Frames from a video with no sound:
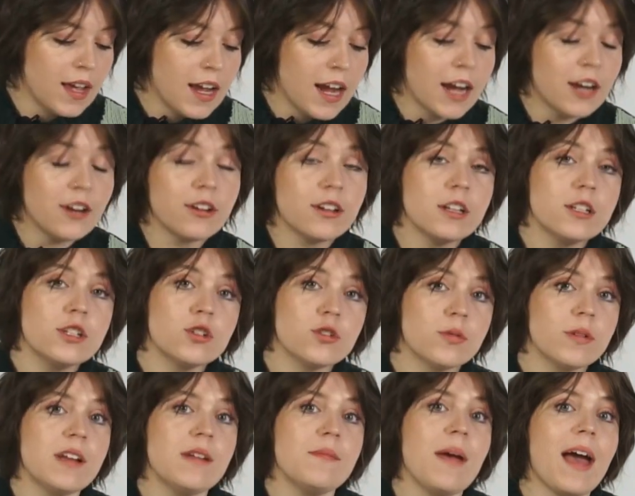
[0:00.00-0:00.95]
and you're gonna
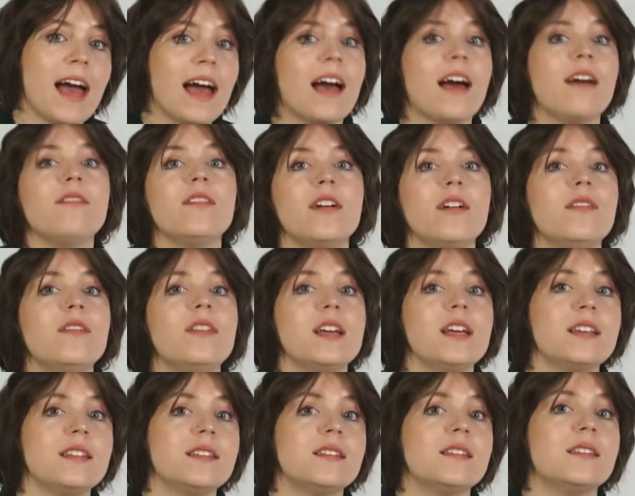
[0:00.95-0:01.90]
trim half of
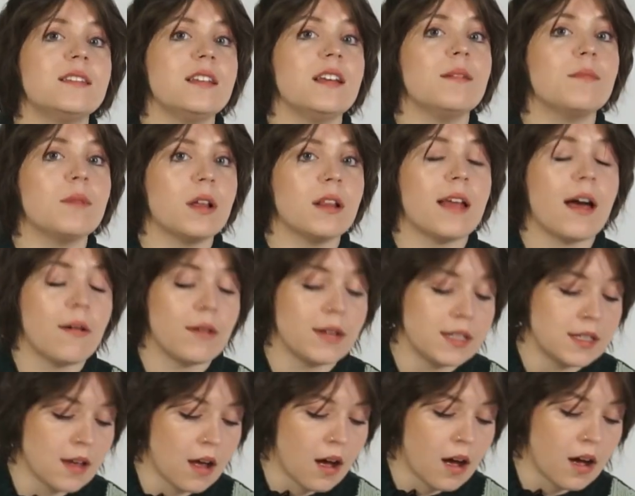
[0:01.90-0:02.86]
this seam
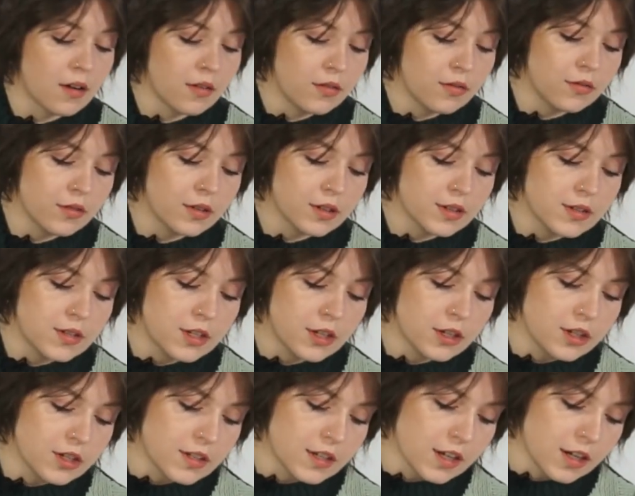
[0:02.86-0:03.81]
allowance off. So
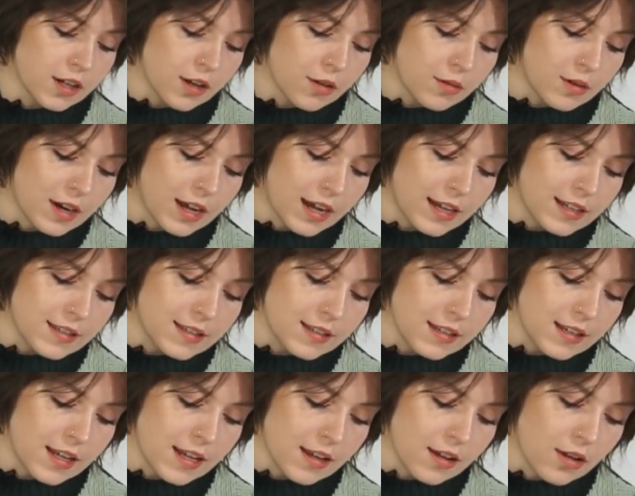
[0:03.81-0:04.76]
you're just gonna go
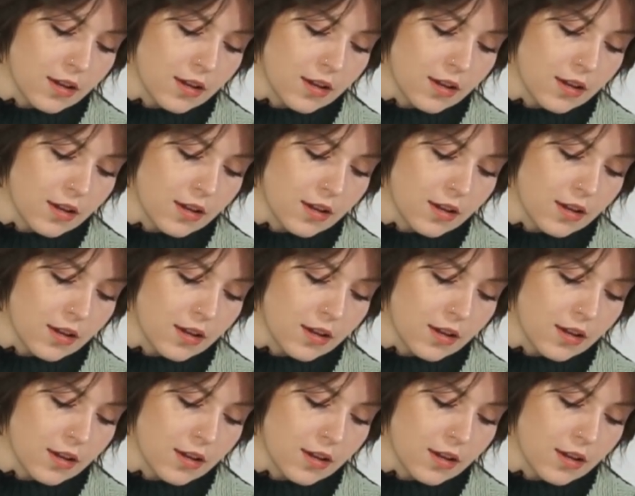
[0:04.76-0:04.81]
nicely